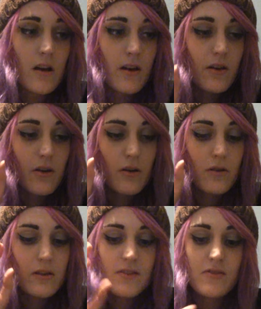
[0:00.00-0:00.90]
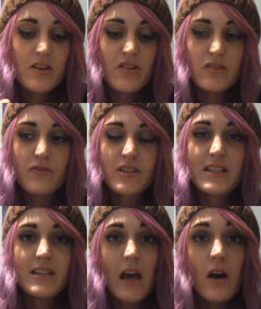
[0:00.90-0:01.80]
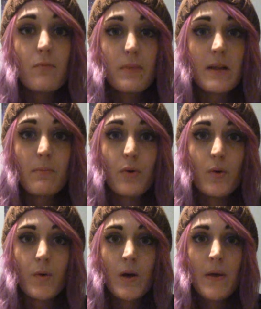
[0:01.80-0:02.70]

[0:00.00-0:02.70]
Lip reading: I know this video is obviously to help people,